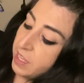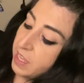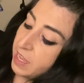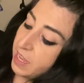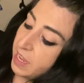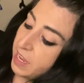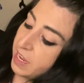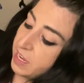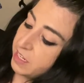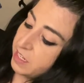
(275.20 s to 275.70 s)

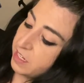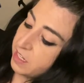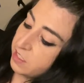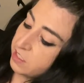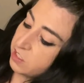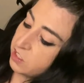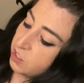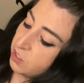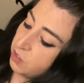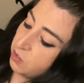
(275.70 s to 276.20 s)
And
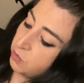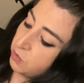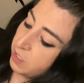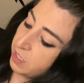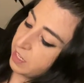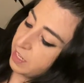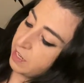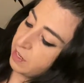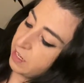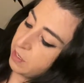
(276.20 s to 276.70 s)
so,
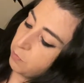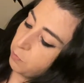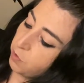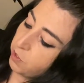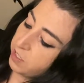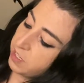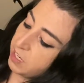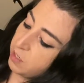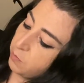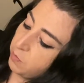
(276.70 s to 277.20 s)
in
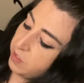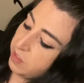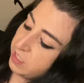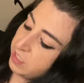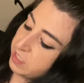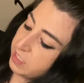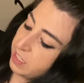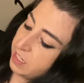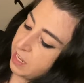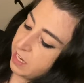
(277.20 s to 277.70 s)
working with this
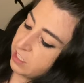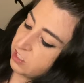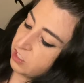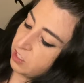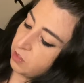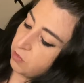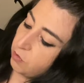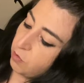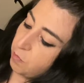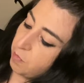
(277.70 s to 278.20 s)
connection
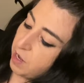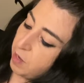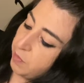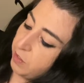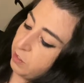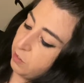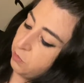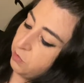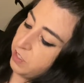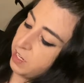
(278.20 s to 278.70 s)
through Mama
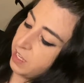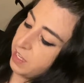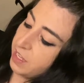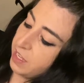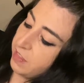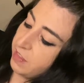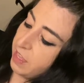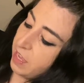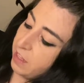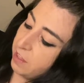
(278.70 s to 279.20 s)
Luna
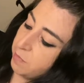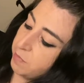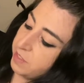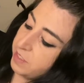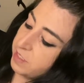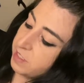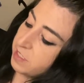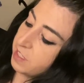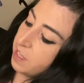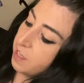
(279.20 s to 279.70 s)
and the
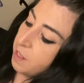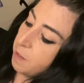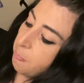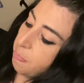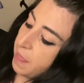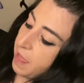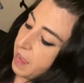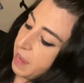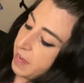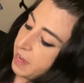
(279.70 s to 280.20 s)
elements,
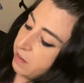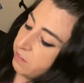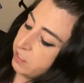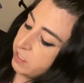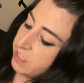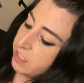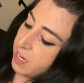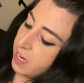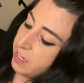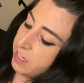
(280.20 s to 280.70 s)
I have
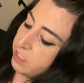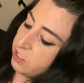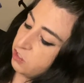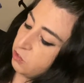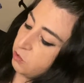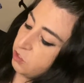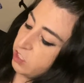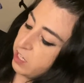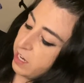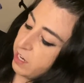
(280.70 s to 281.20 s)
decided to
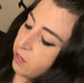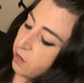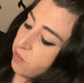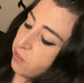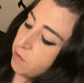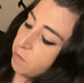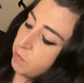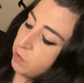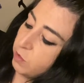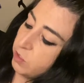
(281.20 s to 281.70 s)
share the
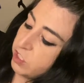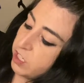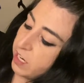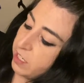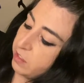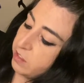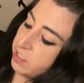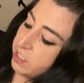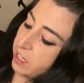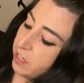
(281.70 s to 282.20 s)

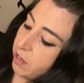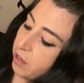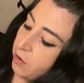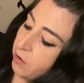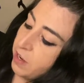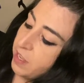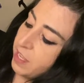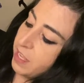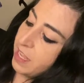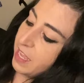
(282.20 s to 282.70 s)
Moonchild Tarot
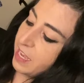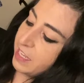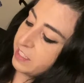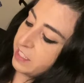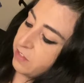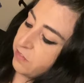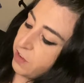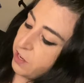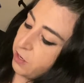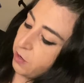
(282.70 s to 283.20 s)
as a
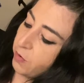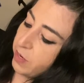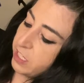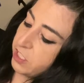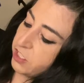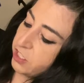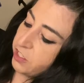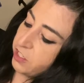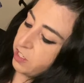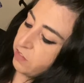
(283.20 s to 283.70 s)

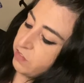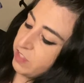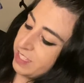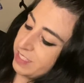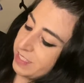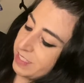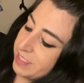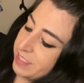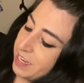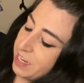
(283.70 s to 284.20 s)
veneration of
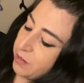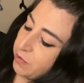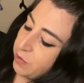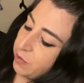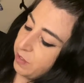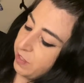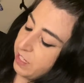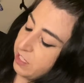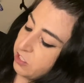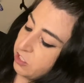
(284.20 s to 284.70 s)
this sacred
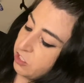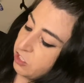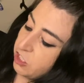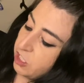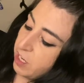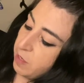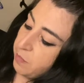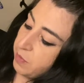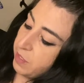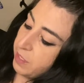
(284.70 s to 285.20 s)

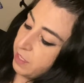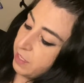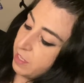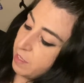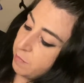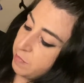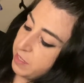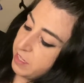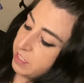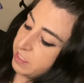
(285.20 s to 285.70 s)
relationship,
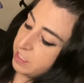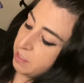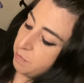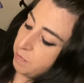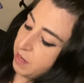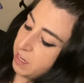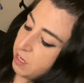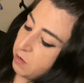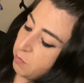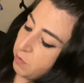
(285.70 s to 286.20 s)
because in
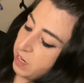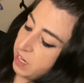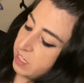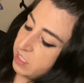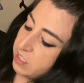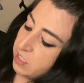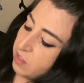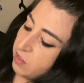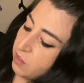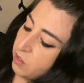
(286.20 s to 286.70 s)
many
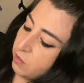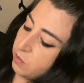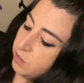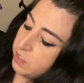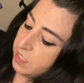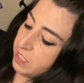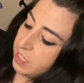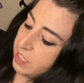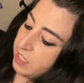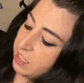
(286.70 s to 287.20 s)
ways, those
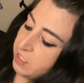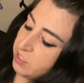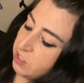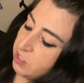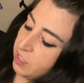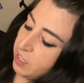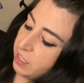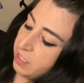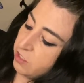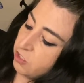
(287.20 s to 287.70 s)
keys
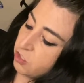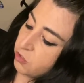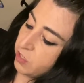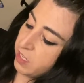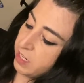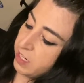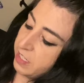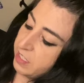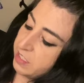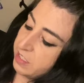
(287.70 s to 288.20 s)

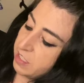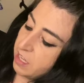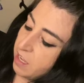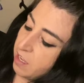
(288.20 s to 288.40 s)
intrigue us